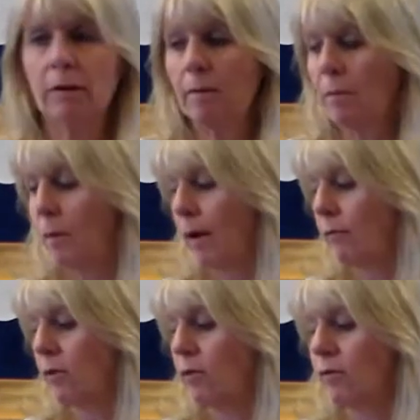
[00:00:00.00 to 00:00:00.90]
I remember
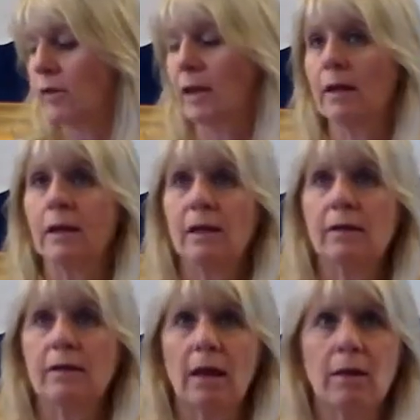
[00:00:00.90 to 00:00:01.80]
I've used the
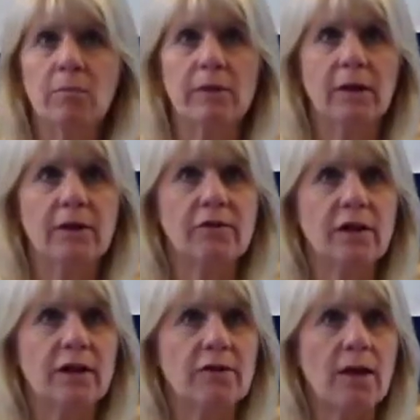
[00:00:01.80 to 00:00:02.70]
table as
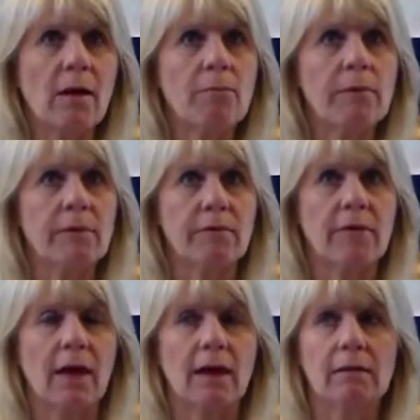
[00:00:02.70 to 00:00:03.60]
an example
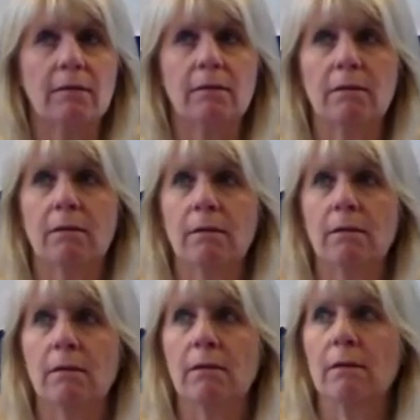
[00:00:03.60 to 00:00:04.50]
of that.
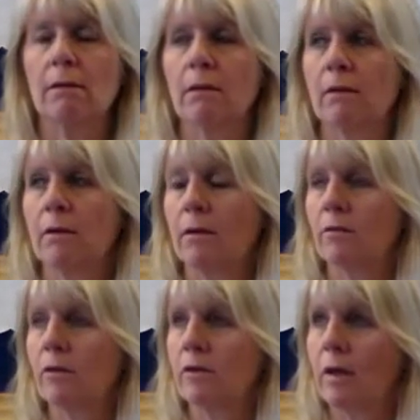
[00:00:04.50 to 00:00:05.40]

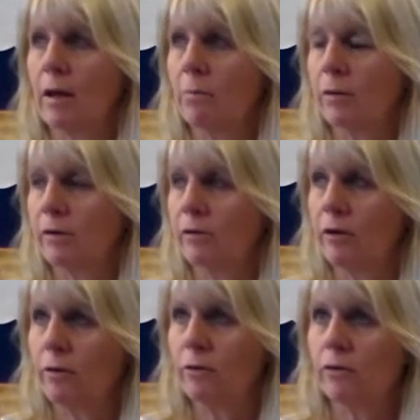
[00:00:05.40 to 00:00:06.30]
As a table
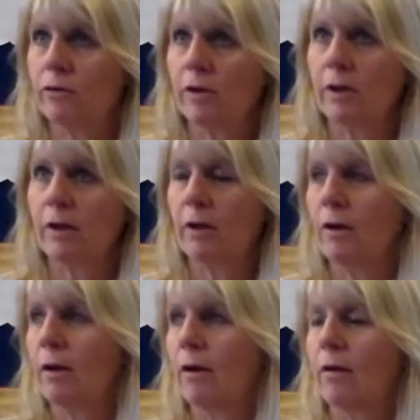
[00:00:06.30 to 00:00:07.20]
is used,
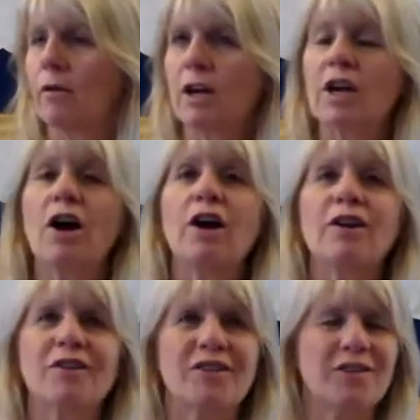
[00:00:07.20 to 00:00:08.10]
or a
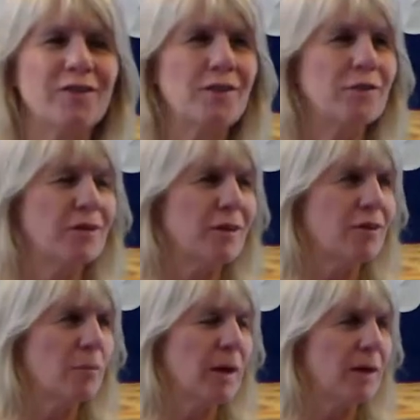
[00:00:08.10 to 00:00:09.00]
cart is used
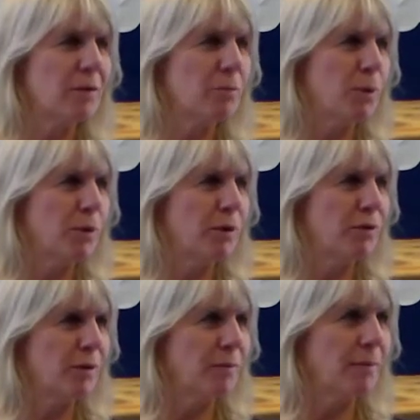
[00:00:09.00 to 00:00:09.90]
in Tibetan
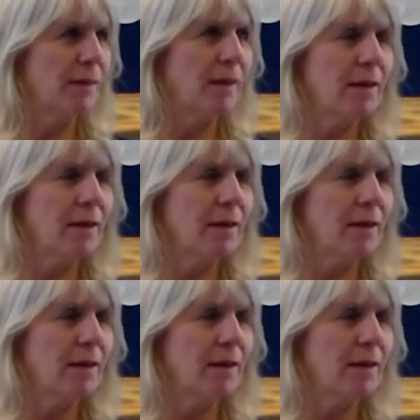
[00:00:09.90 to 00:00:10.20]
Buddhism,